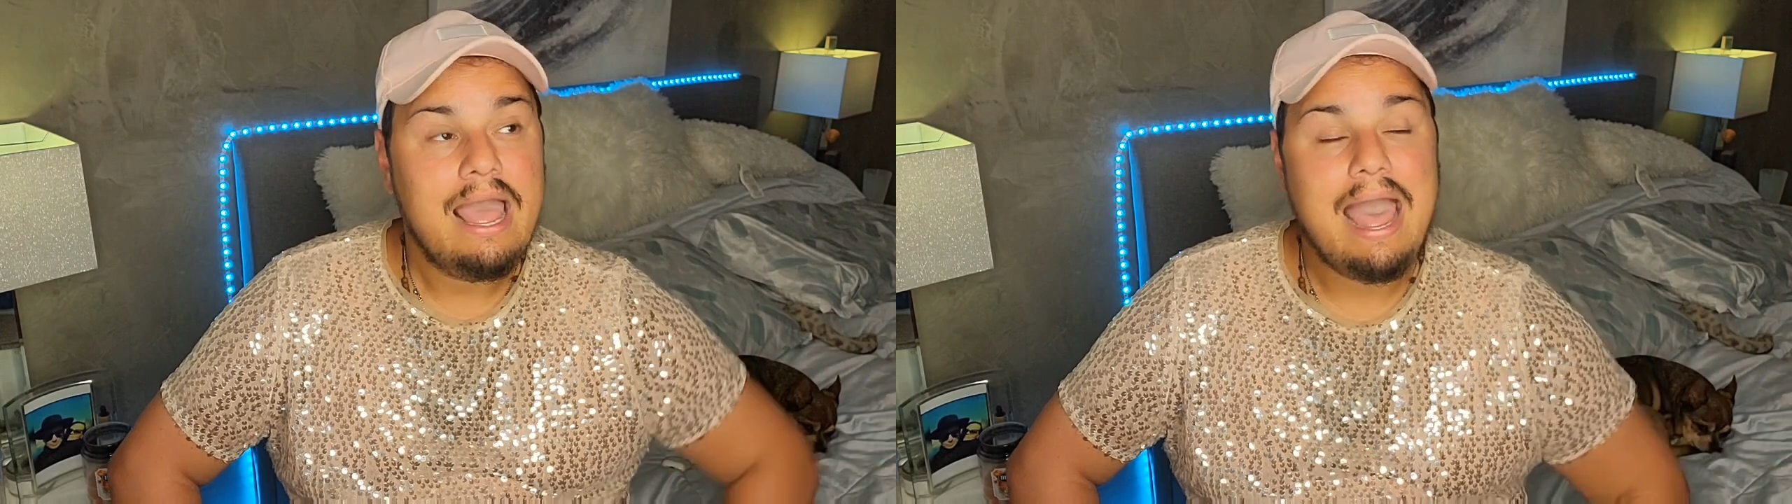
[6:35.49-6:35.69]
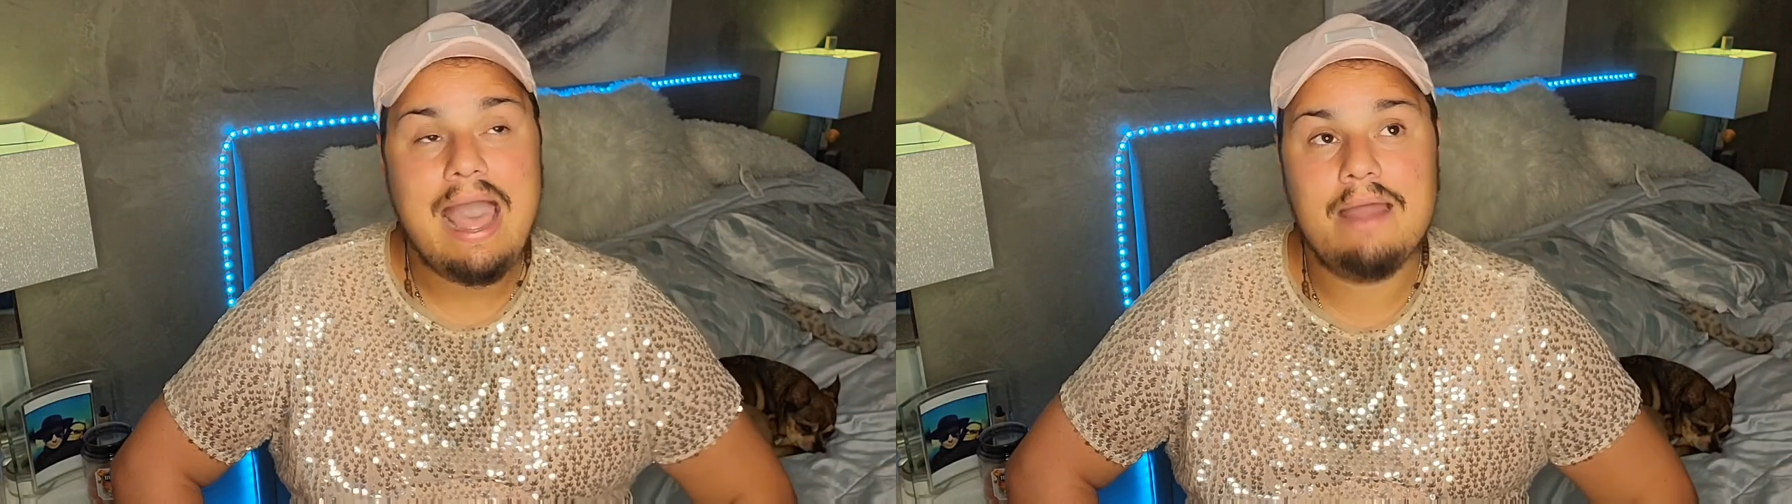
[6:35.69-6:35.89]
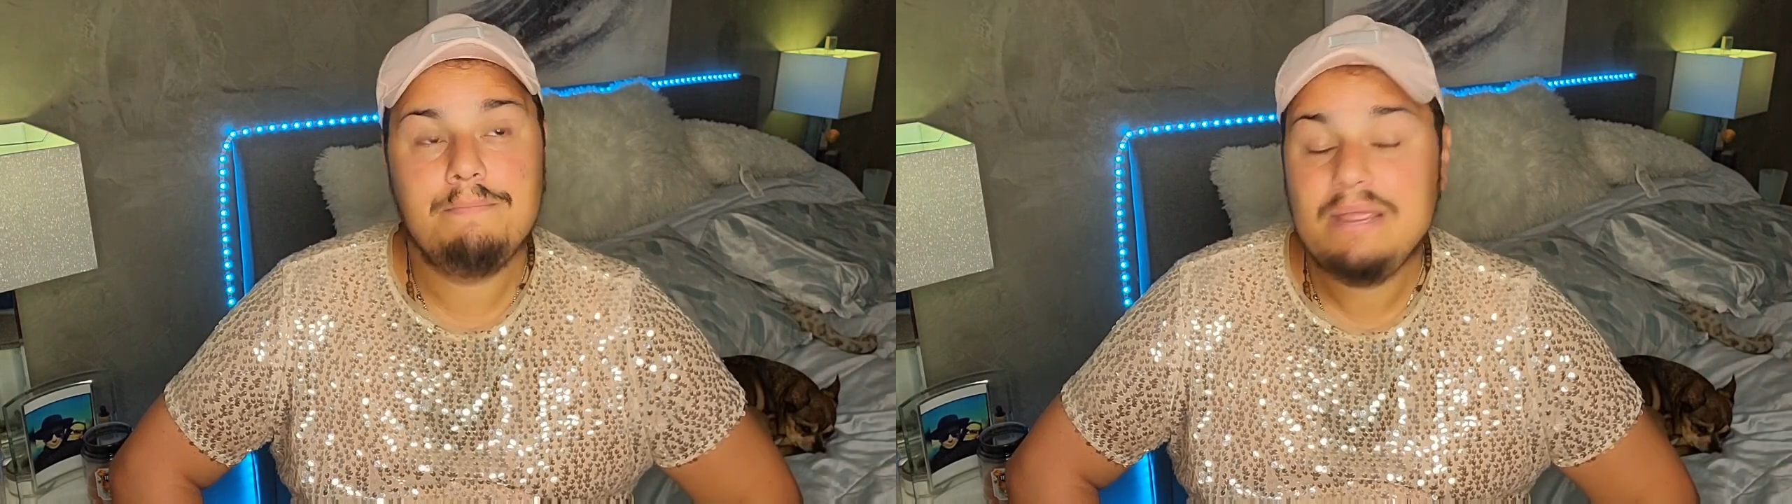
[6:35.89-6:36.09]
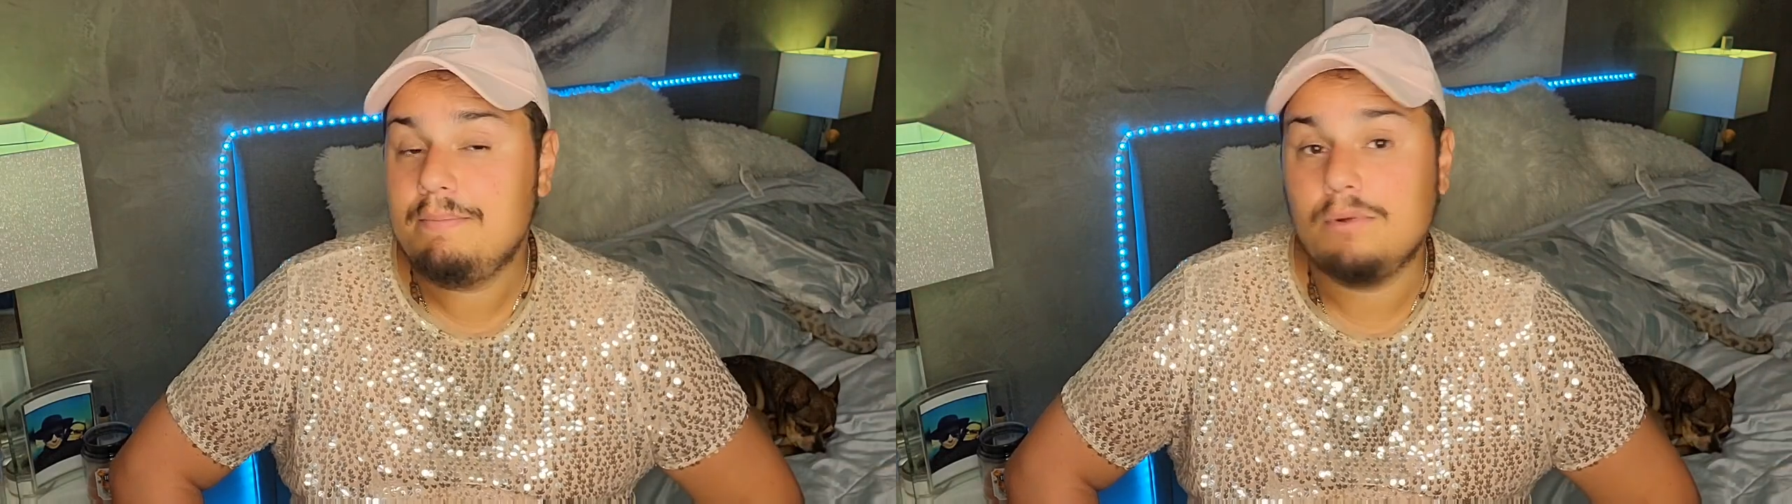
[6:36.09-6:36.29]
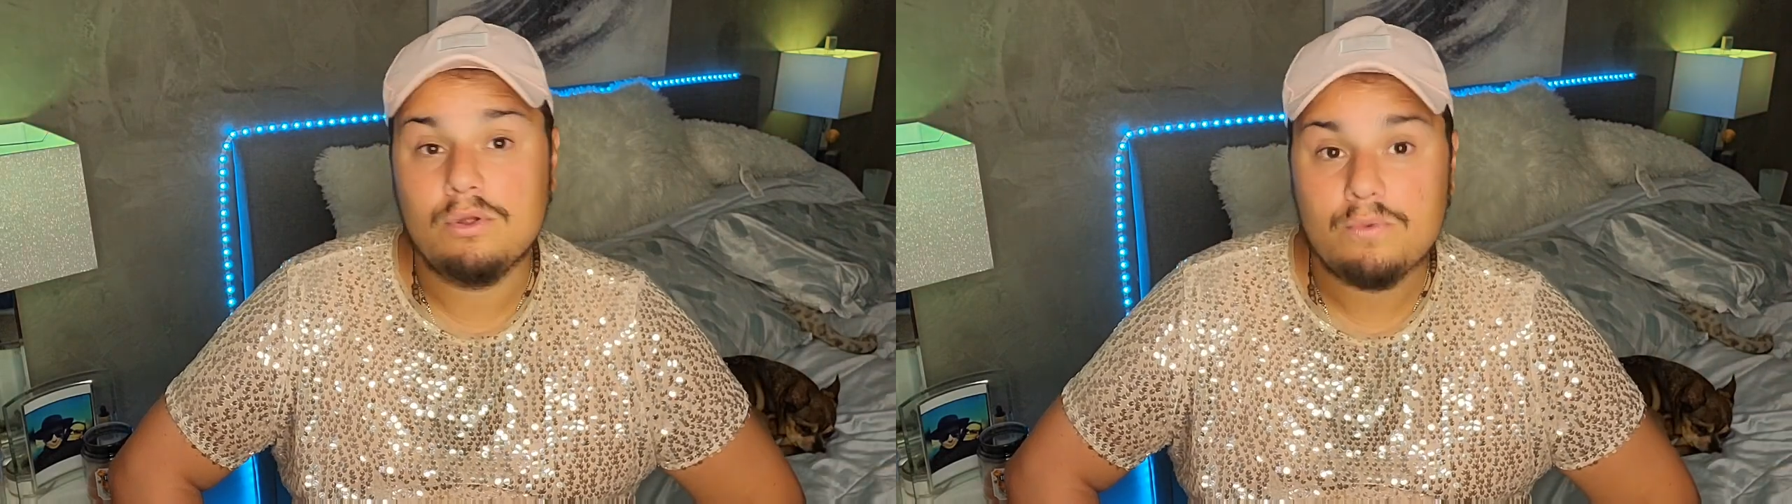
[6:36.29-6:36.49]
had
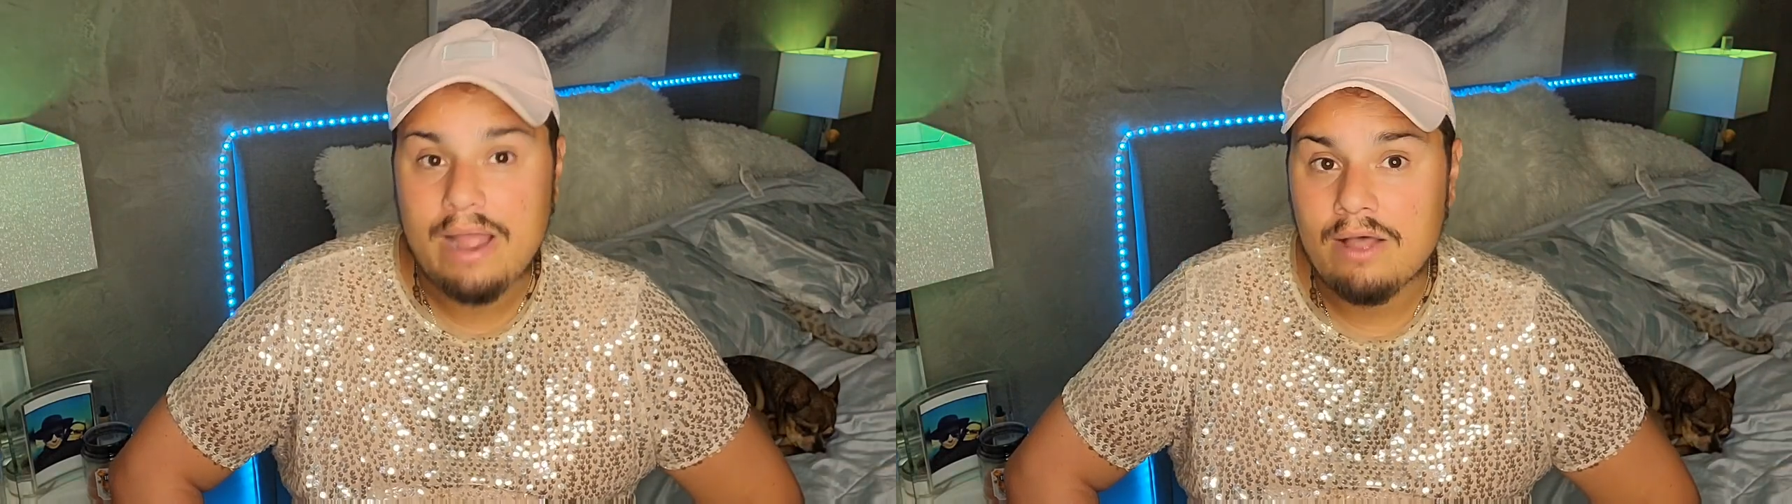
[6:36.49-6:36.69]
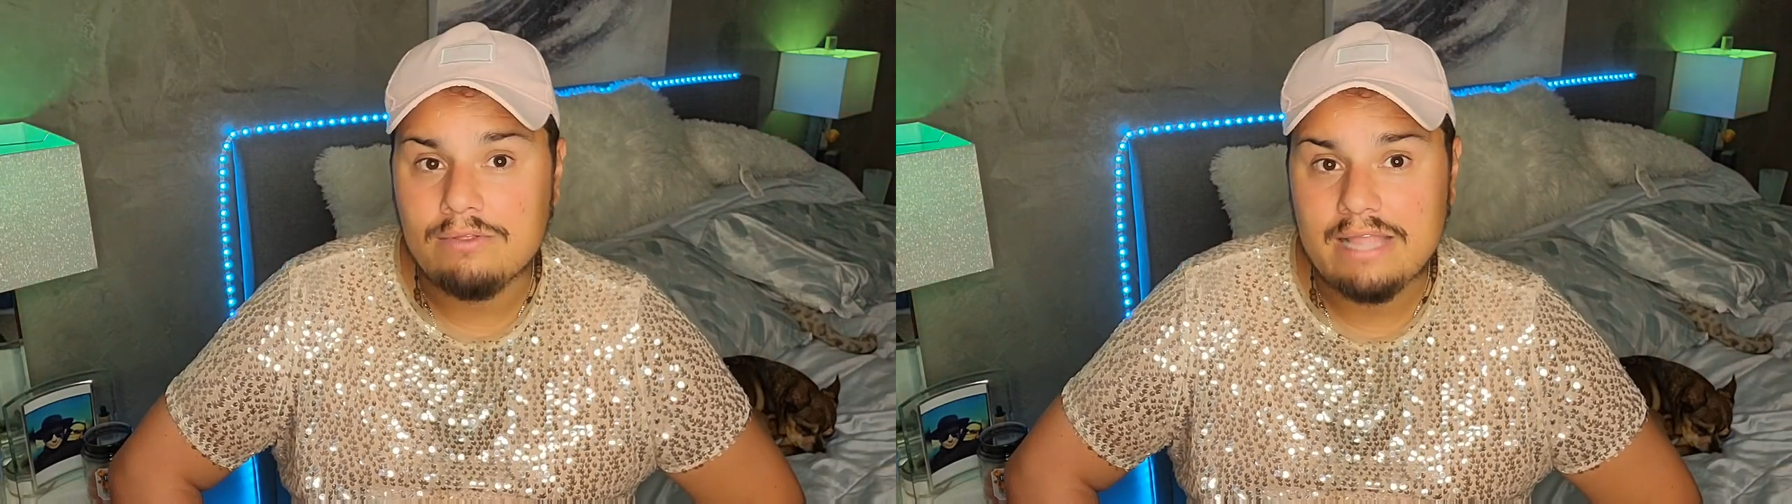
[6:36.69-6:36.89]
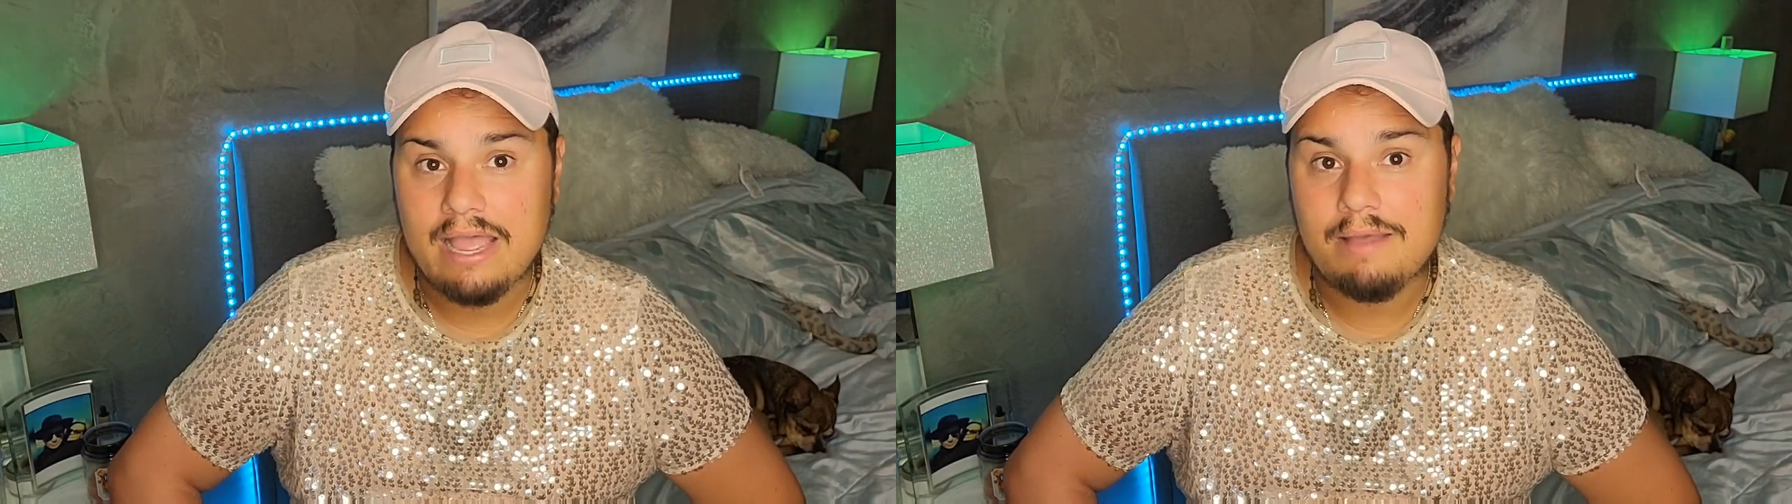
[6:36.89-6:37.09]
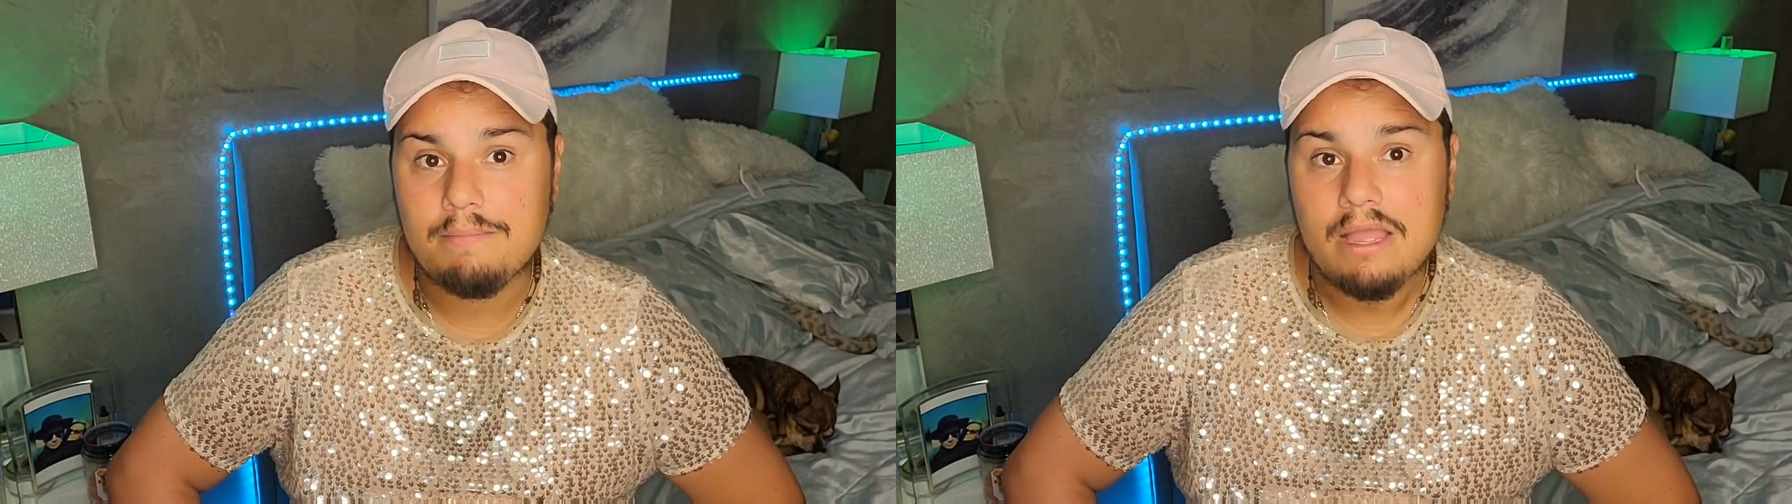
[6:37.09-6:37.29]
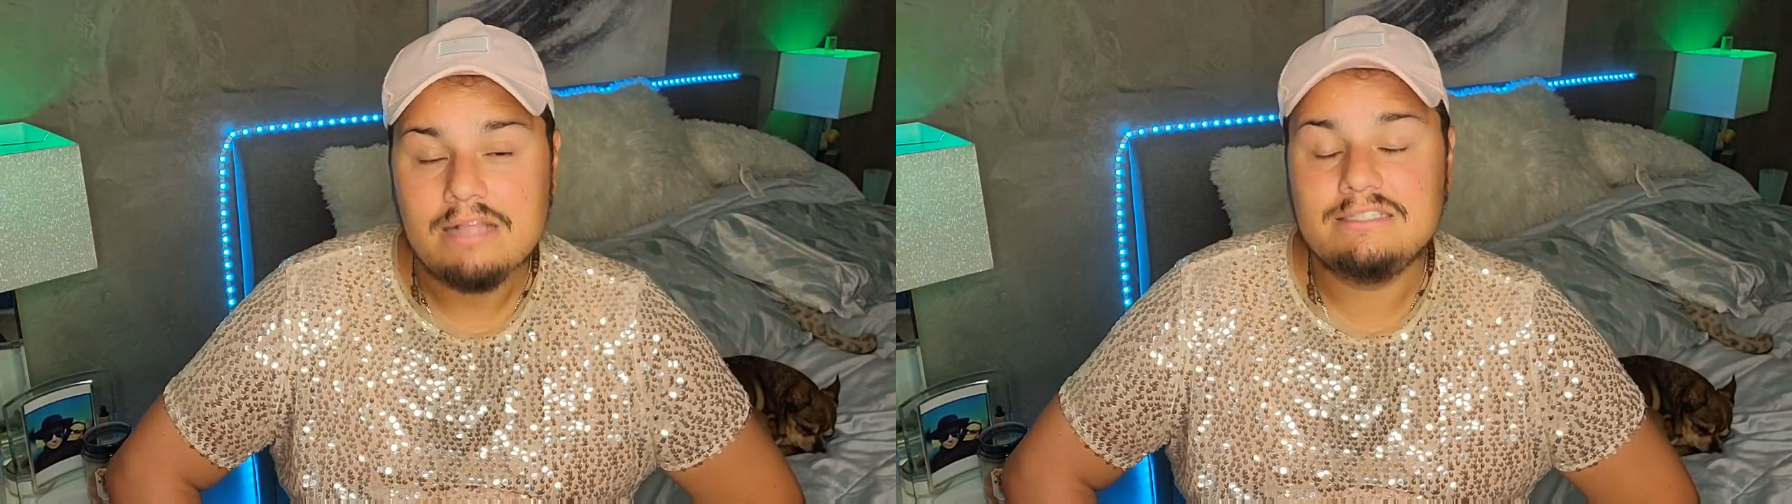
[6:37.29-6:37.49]
people around them